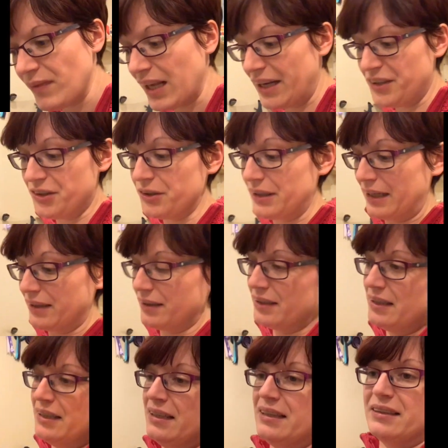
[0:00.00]
I should add
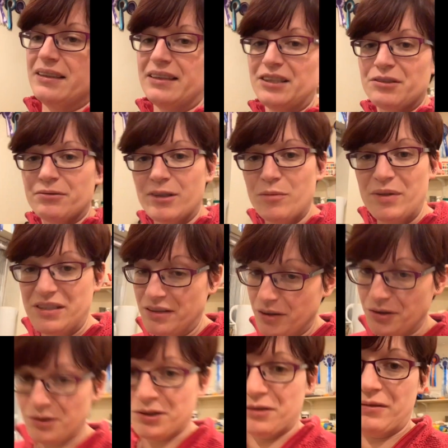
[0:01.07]
that this room is
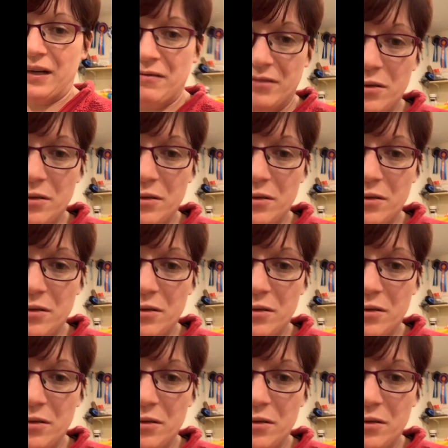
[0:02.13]
not just the rat